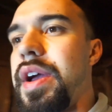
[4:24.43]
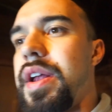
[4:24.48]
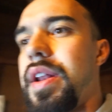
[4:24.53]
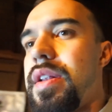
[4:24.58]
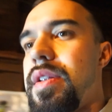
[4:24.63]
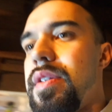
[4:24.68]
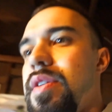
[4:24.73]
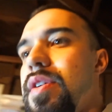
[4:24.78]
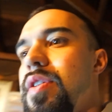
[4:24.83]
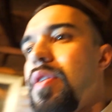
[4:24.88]

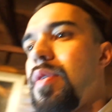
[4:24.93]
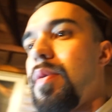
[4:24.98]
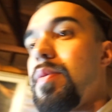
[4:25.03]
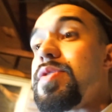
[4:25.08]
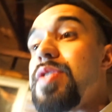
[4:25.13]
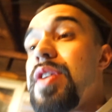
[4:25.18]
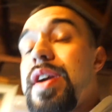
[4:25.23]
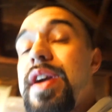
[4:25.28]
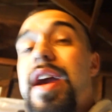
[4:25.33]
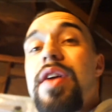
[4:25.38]
and trying
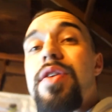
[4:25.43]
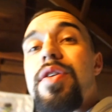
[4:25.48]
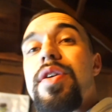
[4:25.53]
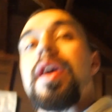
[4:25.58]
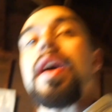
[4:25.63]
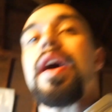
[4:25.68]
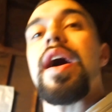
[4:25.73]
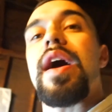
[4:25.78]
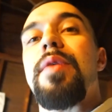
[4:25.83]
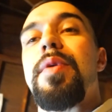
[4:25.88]
to get on the
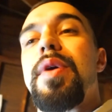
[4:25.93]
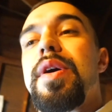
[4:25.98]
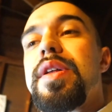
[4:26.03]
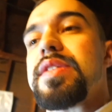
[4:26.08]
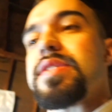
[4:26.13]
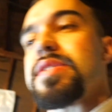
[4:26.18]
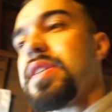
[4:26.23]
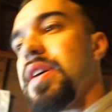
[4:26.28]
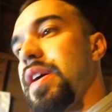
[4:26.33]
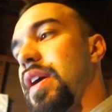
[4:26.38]
highway,
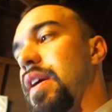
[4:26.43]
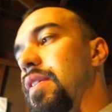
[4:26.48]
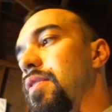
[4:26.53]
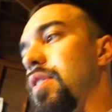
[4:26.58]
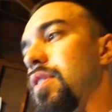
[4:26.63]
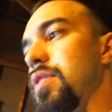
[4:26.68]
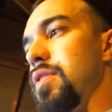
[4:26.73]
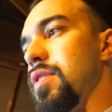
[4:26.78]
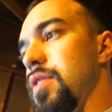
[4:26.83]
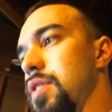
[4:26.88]
let's say, give
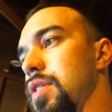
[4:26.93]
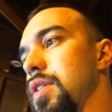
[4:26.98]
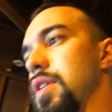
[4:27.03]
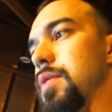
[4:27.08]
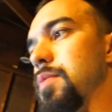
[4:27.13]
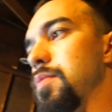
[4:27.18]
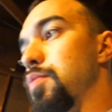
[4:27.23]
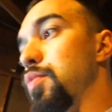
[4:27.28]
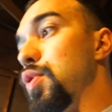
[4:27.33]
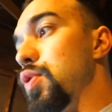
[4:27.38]
it a
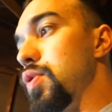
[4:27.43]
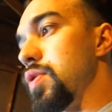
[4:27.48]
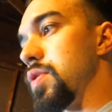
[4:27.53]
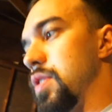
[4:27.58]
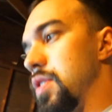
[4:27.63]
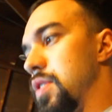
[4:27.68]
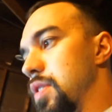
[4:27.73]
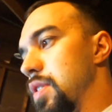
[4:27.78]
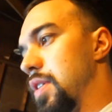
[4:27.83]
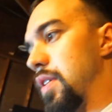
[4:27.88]
little
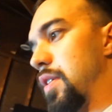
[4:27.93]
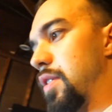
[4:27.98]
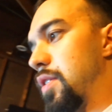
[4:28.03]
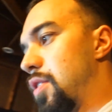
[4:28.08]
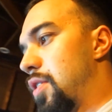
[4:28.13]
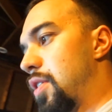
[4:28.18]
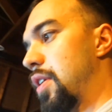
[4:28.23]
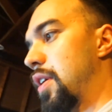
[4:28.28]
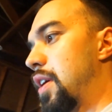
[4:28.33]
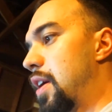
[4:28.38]
boost in
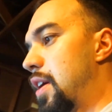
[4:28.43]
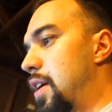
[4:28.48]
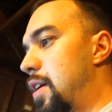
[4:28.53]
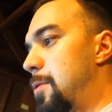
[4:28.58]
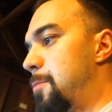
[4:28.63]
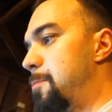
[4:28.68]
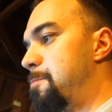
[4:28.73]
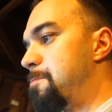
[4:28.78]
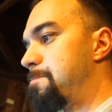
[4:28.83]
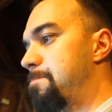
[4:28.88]
third
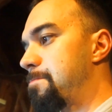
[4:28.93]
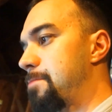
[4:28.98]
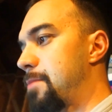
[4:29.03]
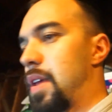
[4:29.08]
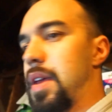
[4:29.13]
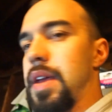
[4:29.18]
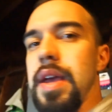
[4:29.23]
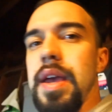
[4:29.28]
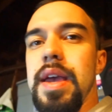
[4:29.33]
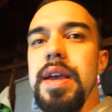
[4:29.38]
gear,
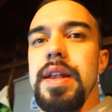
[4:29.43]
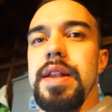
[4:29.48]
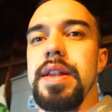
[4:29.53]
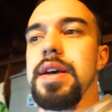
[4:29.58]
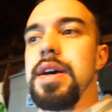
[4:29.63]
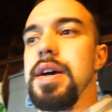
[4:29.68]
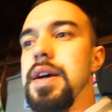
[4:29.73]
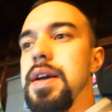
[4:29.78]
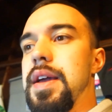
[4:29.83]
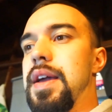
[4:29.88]
and
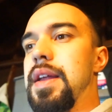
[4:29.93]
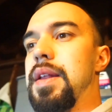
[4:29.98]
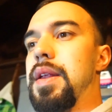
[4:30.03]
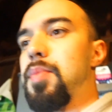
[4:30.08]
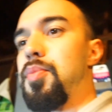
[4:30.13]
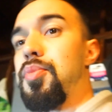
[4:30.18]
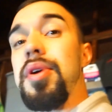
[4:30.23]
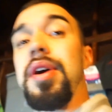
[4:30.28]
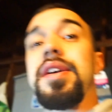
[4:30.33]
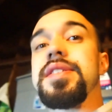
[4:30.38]

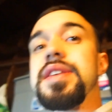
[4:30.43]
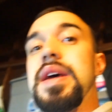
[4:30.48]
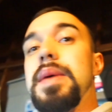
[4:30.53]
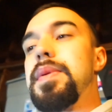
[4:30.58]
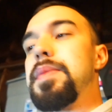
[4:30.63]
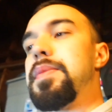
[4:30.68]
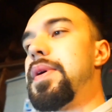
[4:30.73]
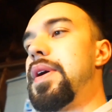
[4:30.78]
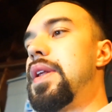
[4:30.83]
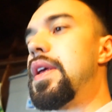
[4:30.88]
it breaks up
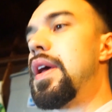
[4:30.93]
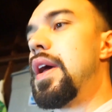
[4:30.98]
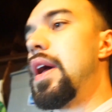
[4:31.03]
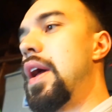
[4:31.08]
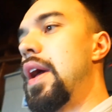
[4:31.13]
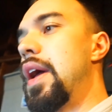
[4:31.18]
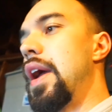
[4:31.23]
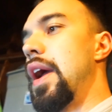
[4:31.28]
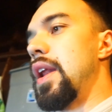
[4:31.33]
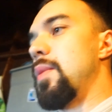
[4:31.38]
a bit.
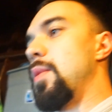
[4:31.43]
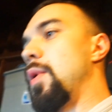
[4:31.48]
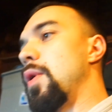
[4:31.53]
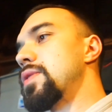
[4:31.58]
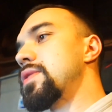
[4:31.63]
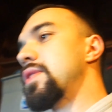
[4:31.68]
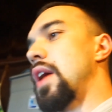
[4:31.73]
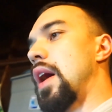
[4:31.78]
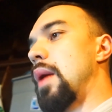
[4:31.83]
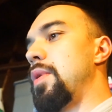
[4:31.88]
And the
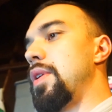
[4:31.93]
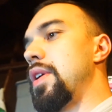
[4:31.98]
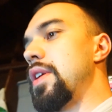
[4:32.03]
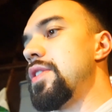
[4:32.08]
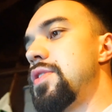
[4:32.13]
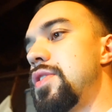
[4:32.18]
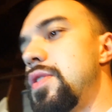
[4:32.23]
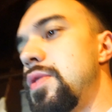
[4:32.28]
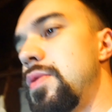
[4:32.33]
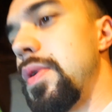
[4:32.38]
most common
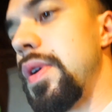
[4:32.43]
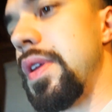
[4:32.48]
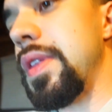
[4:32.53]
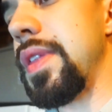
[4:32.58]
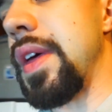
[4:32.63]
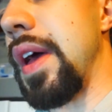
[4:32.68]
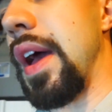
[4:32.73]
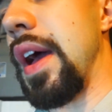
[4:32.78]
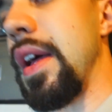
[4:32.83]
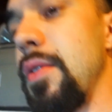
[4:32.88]
issue with
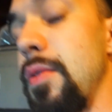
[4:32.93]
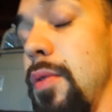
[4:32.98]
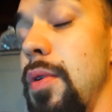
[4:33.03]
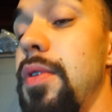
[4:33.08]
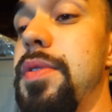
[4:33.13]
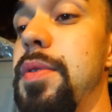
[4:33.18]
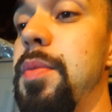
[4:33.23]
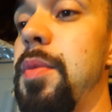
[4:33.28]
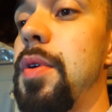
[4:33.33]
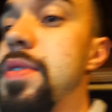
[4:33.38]
that,
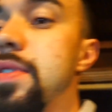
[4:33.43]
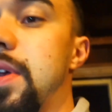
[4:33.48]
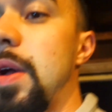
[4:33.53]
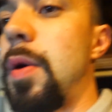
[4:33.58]
well, the most